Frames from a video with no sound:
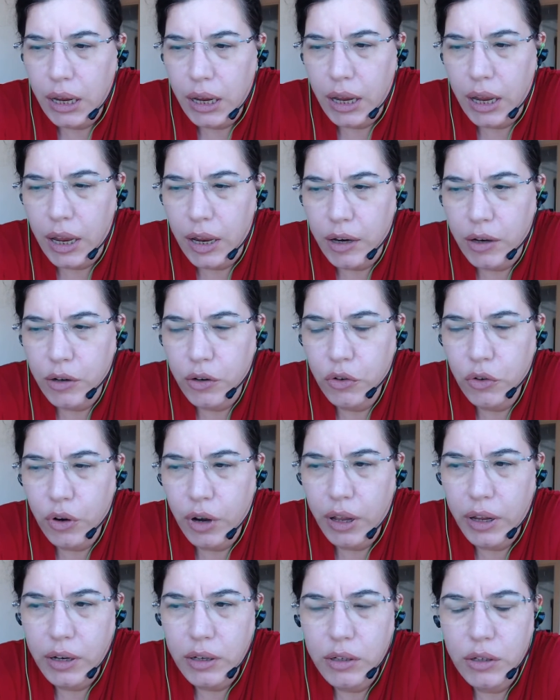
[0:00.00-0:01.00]
and
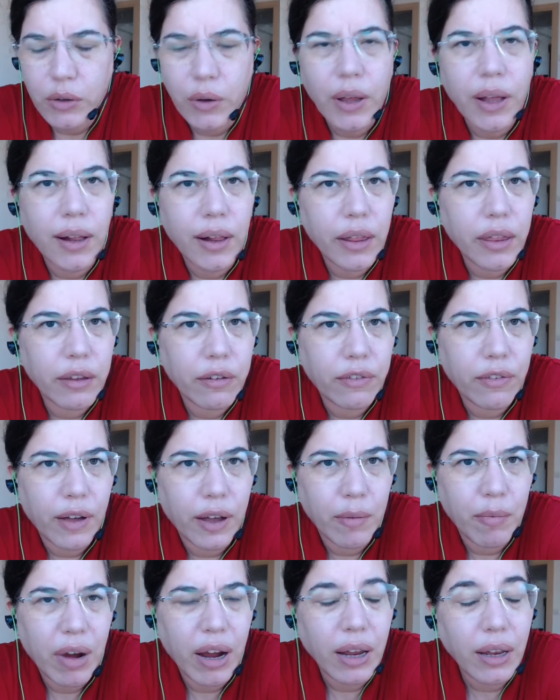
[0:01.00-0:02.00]
trying to
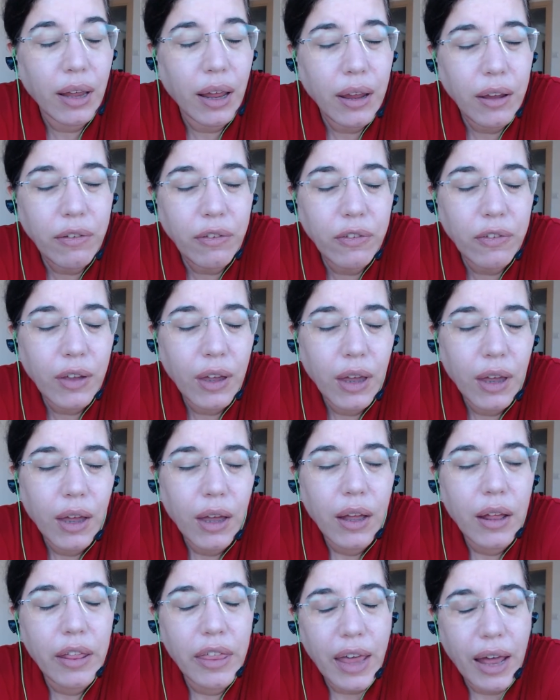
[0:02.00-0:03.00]
healthify my life.
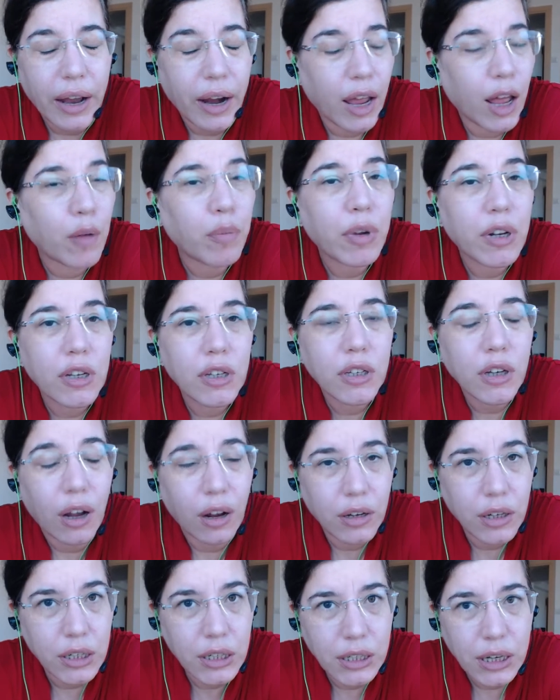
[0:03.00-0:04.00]
That happens
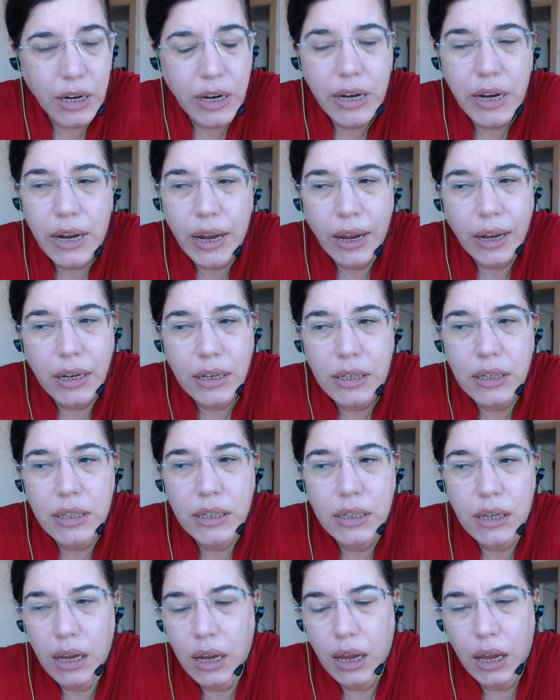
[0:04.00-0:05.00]
on Sundays.
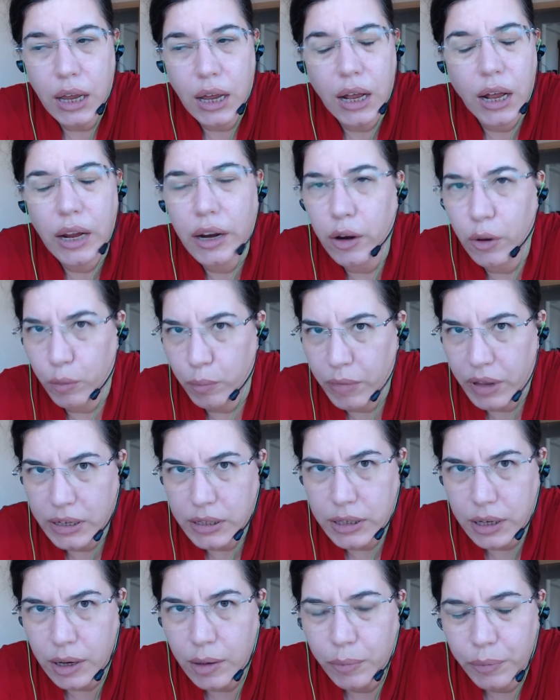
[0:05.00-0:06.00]
I don't
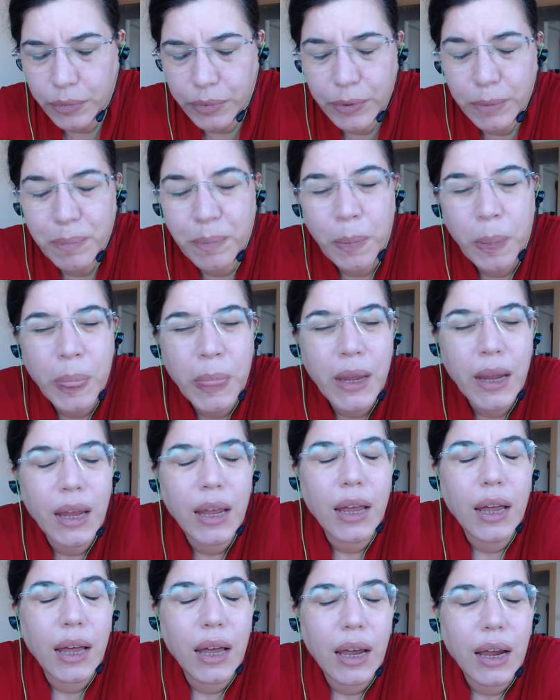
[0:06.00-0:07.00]
mess up.
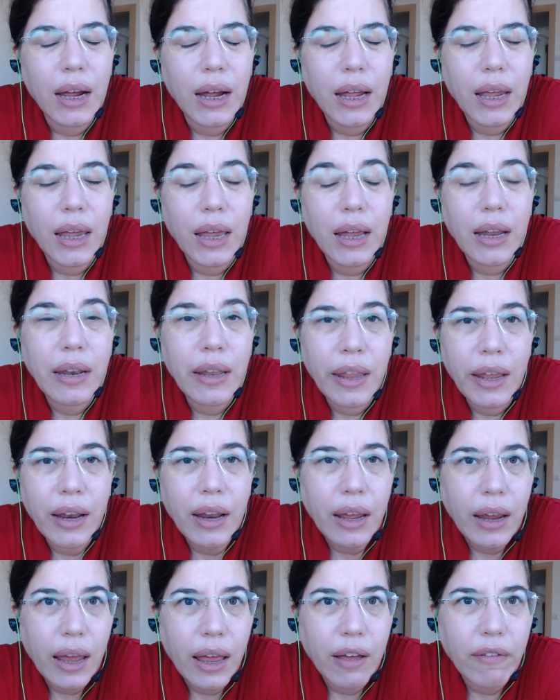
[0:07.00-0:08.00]
And then
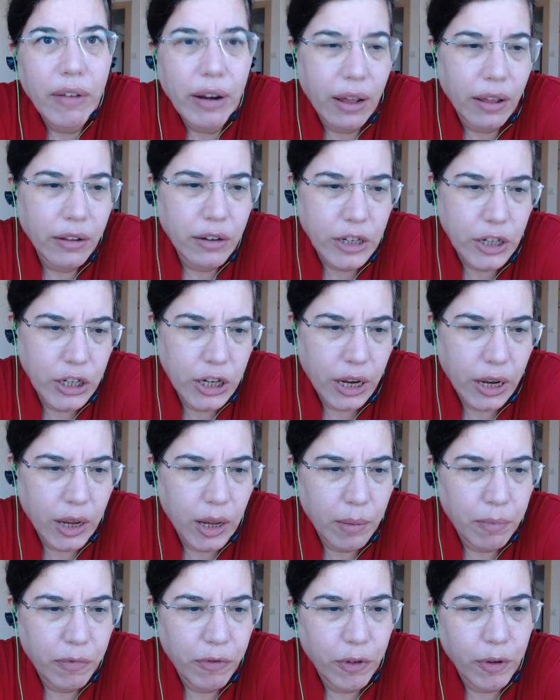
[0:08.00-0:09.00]
I have another
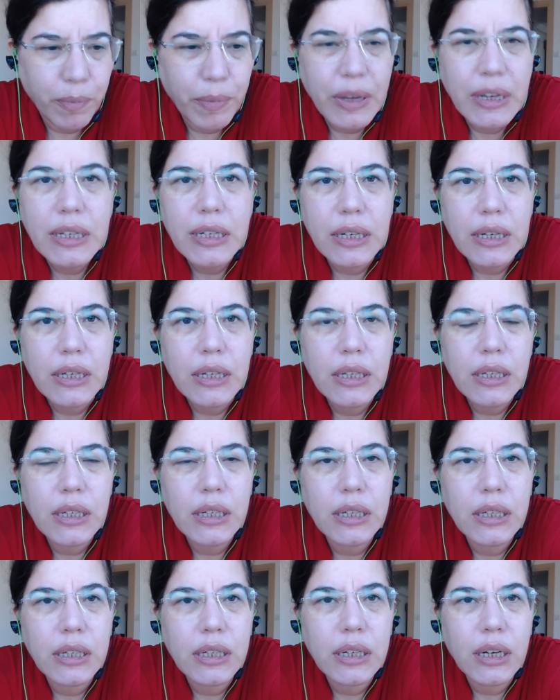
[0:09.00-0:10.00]
checkup for business
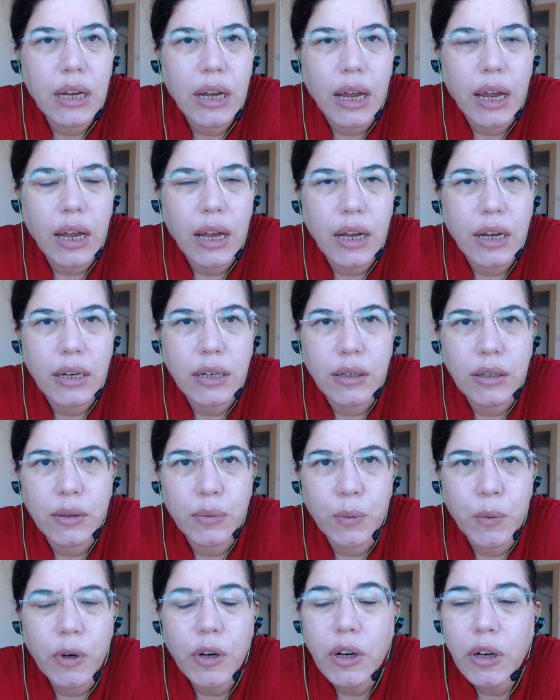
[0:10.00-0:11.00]
and
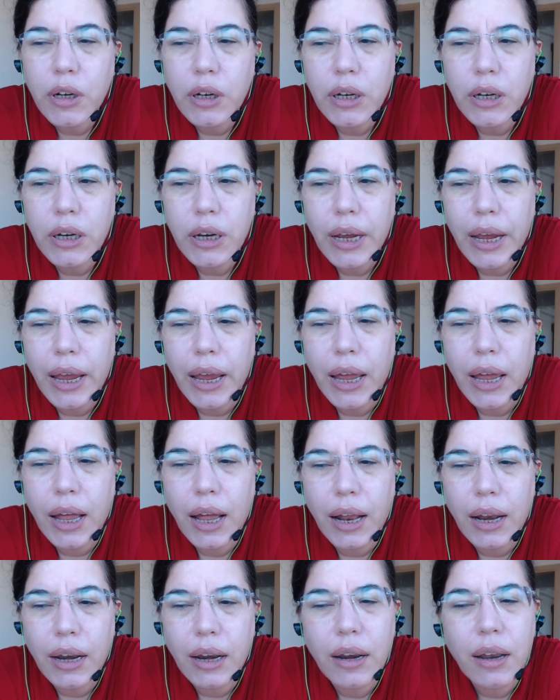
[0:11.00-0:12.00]
work,
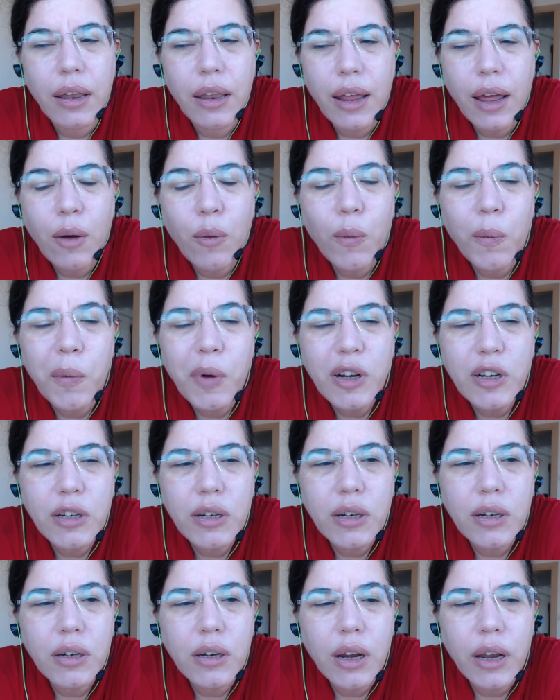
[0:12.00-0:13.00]
and that
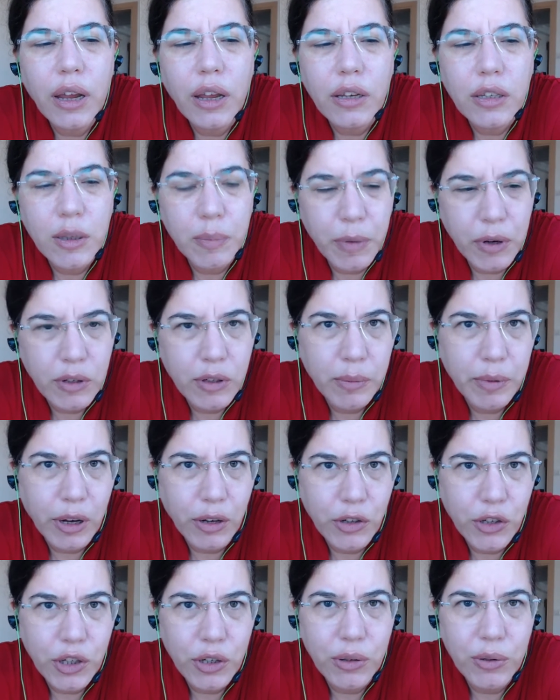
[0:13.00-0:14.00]
one is supposed to be
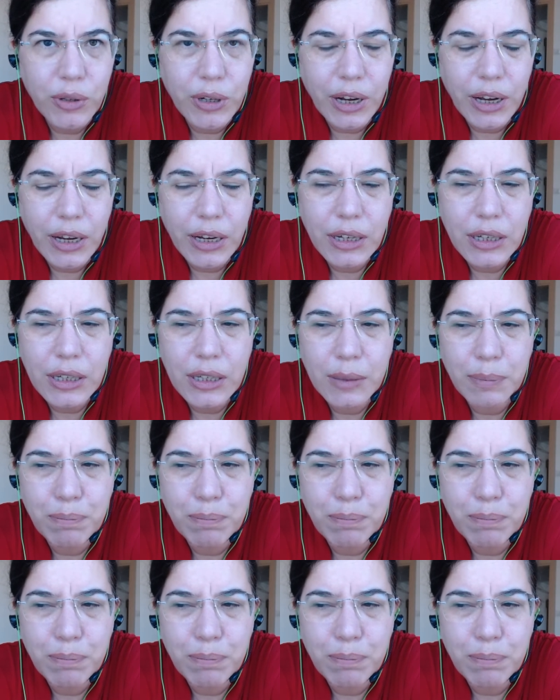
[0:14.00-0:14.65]
on Tuesdays.